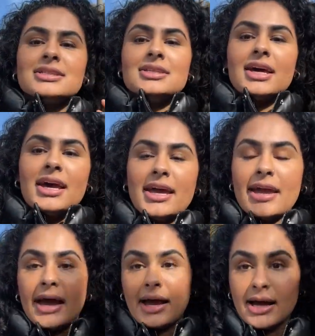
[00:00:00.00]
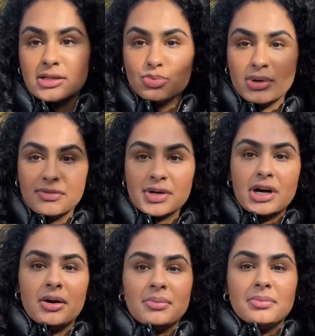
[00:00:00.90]
today, and we've
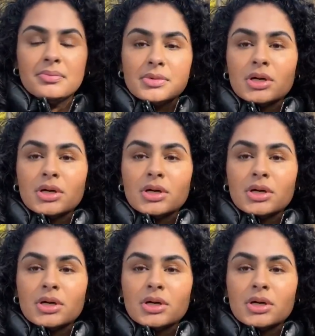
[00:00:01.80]
come